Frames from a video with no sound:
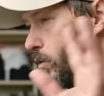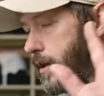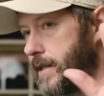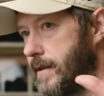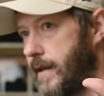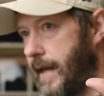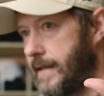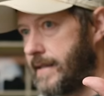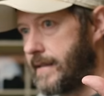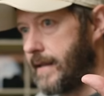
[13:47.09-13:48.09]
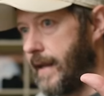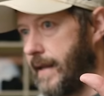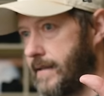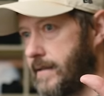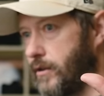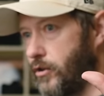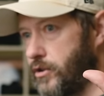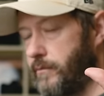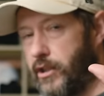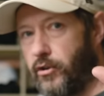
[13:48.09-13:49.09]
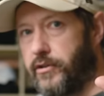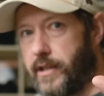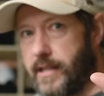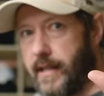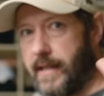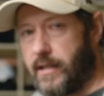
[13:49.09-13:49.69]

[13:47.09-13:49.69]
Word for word: One, it's it's got some redundancy.